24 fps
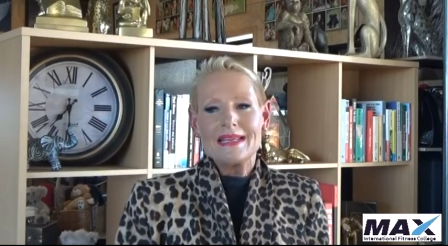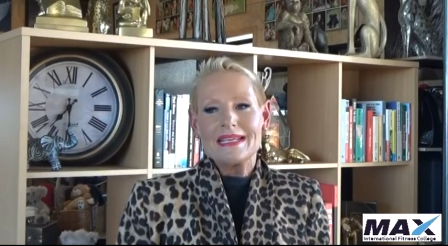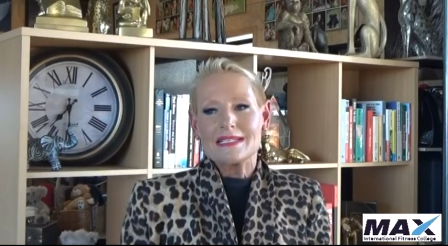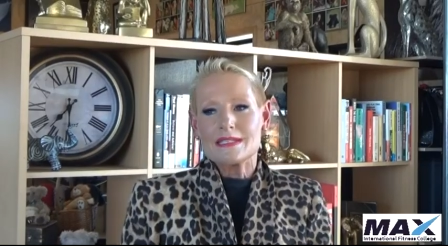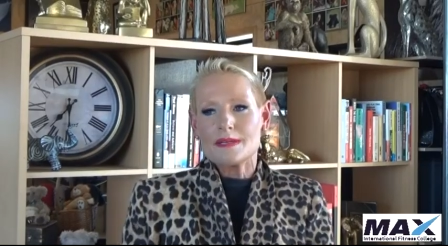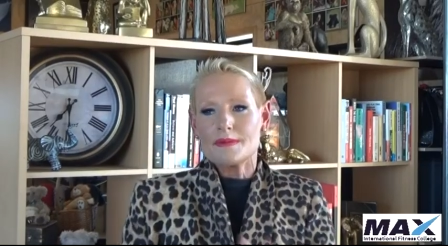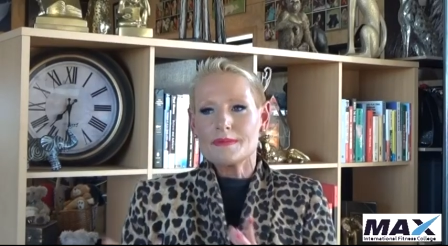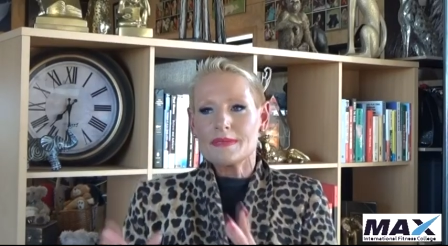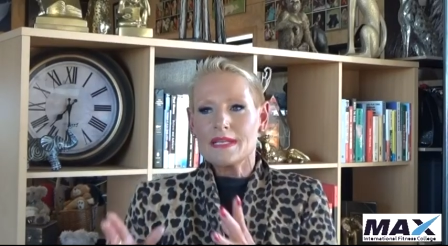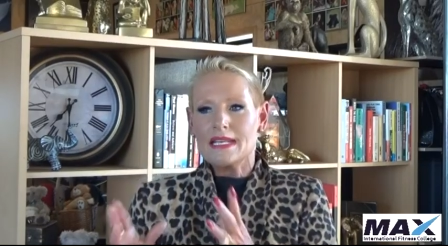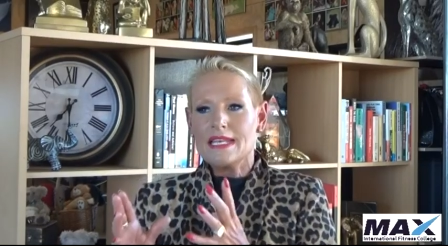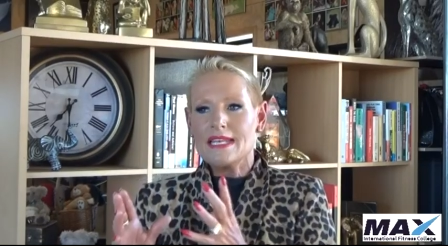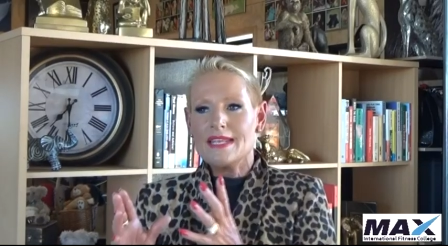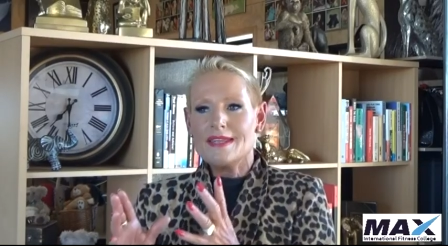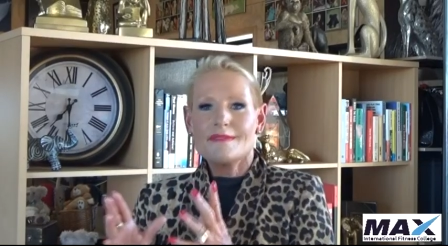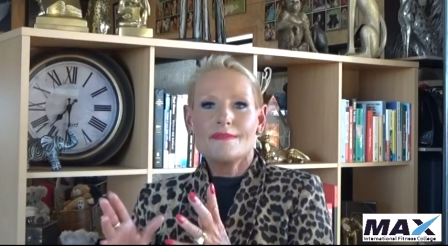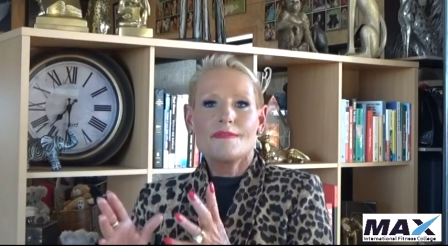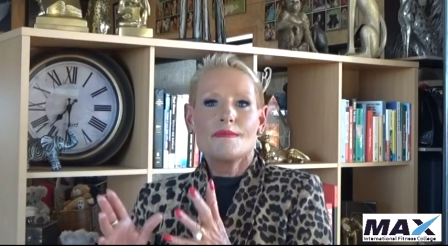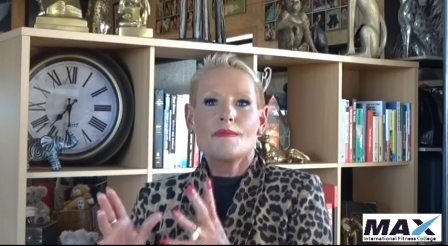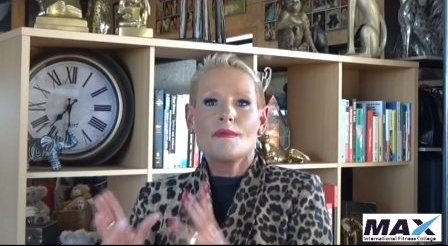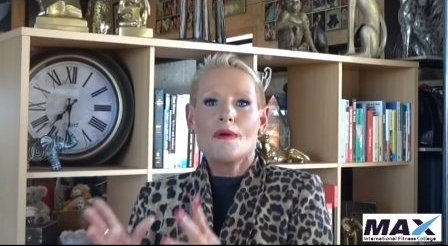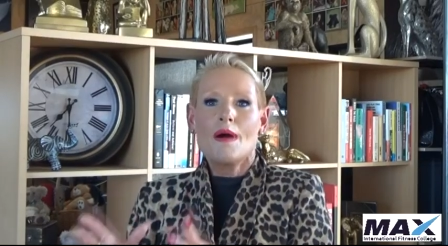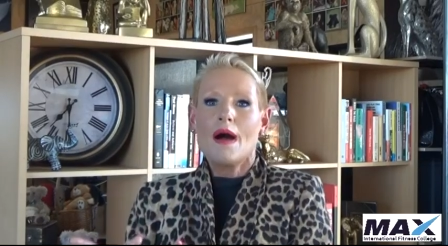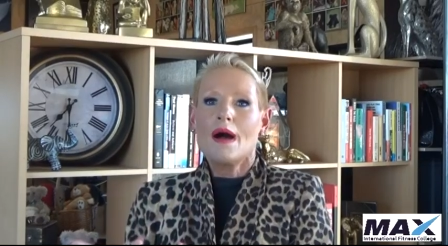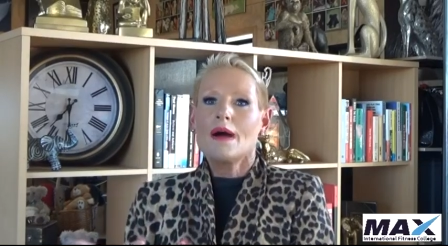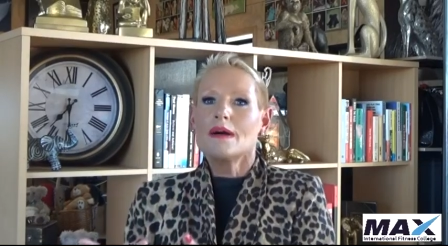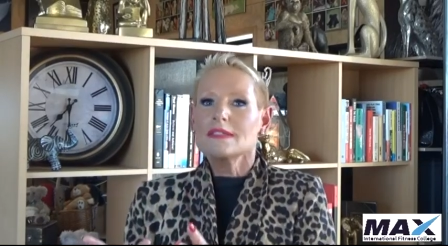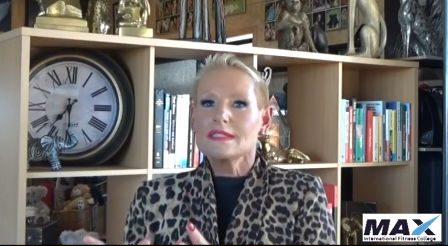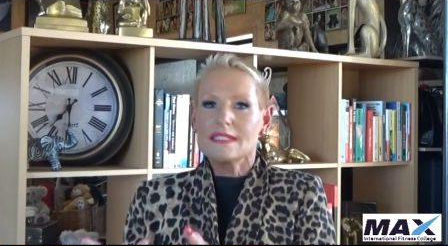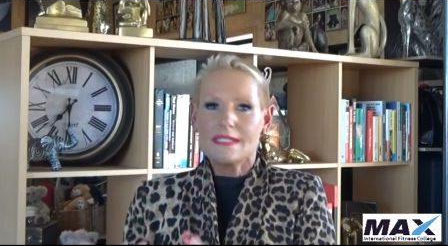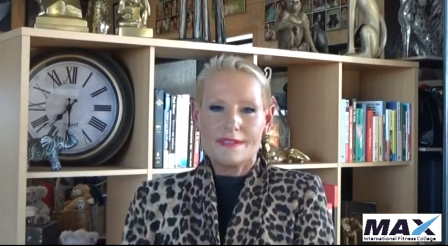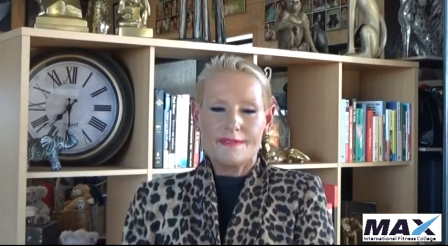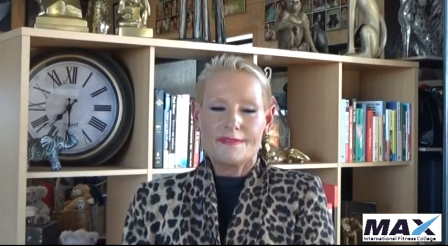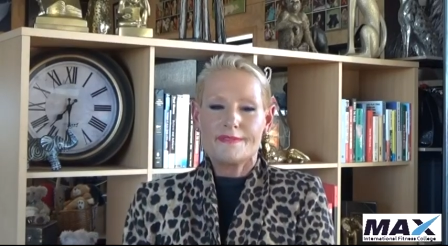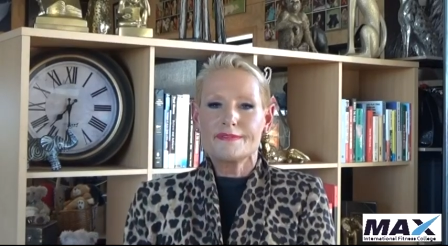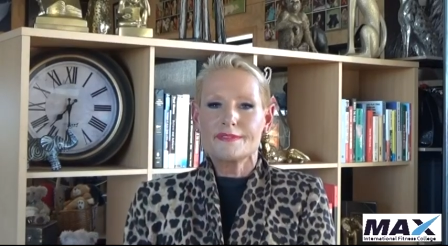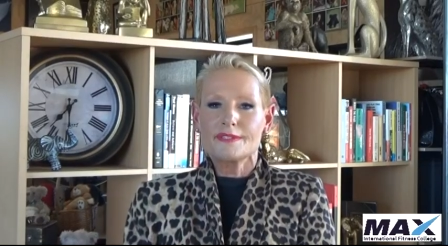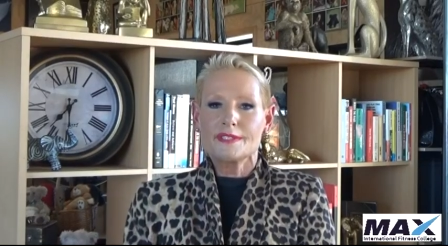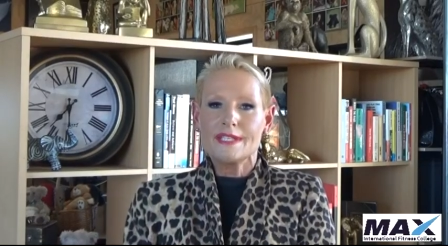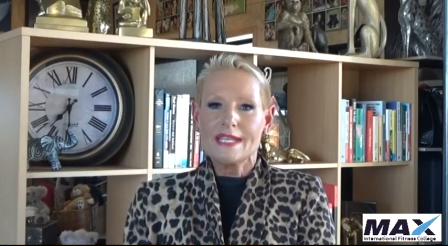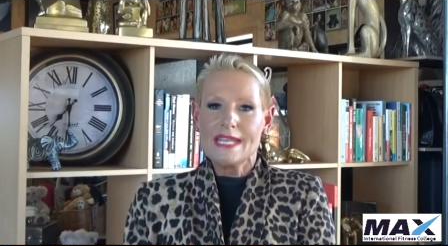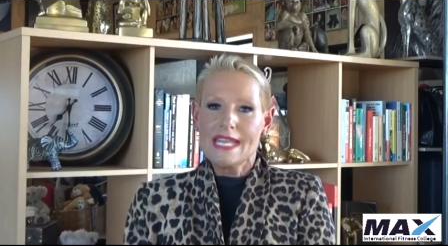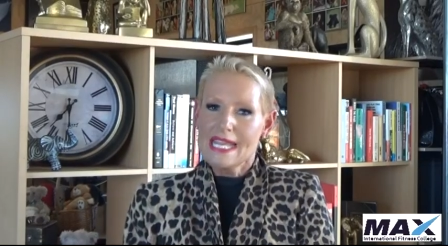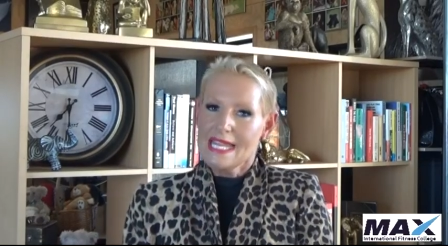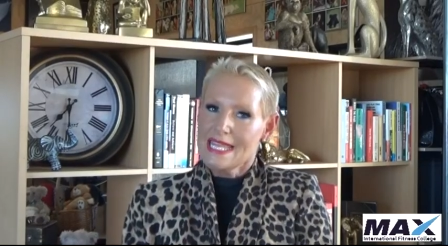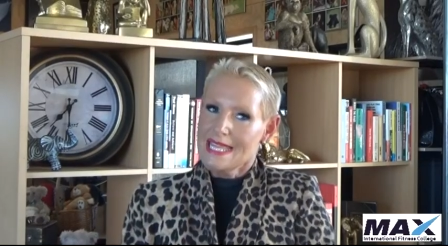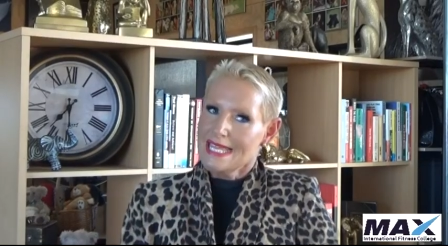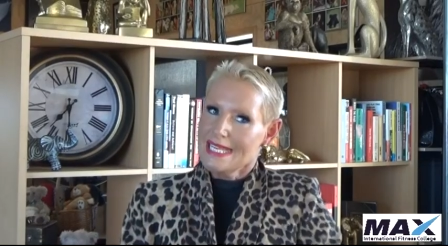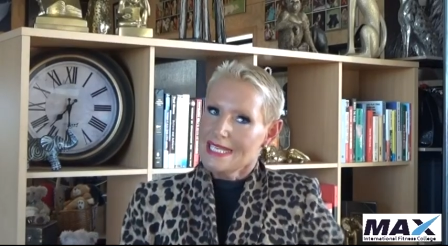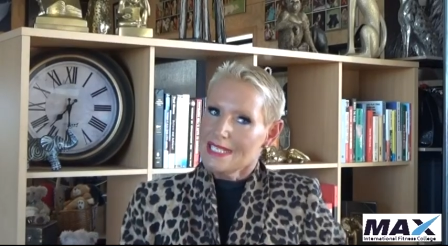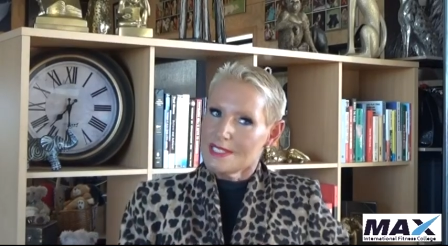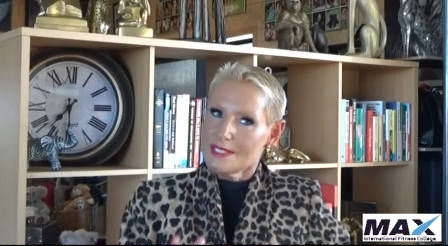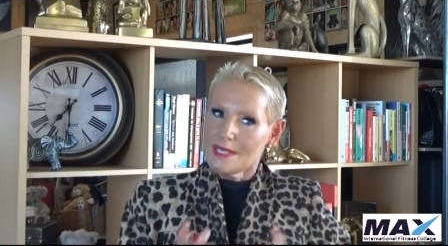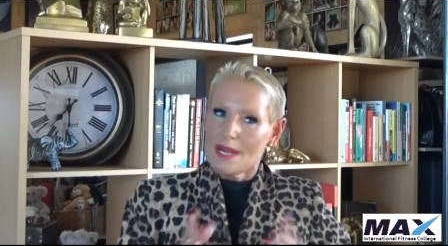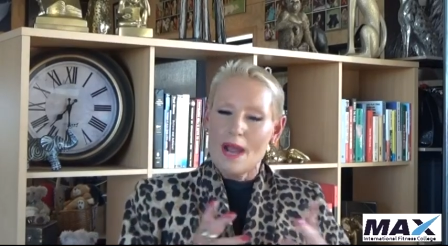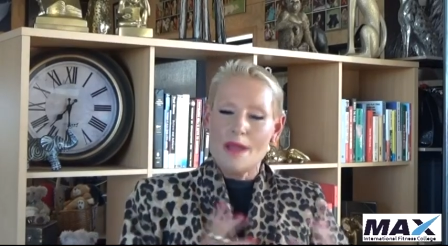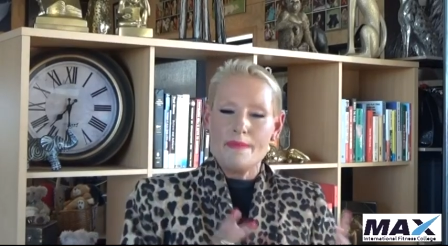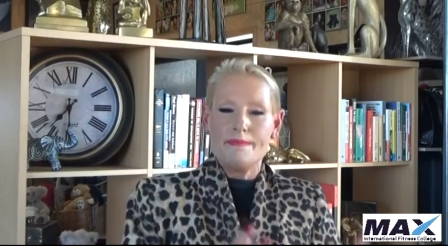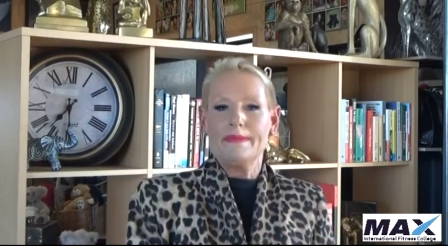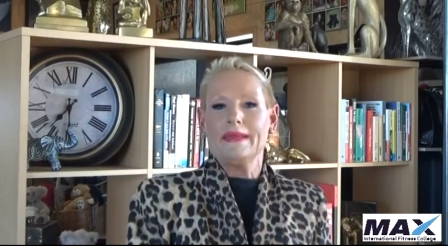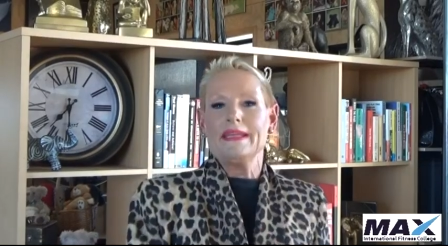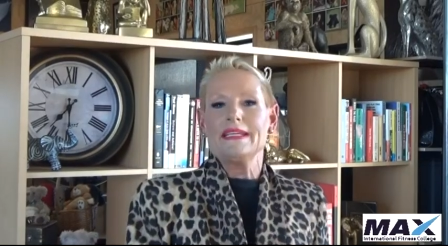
So I want to live wild and free and then die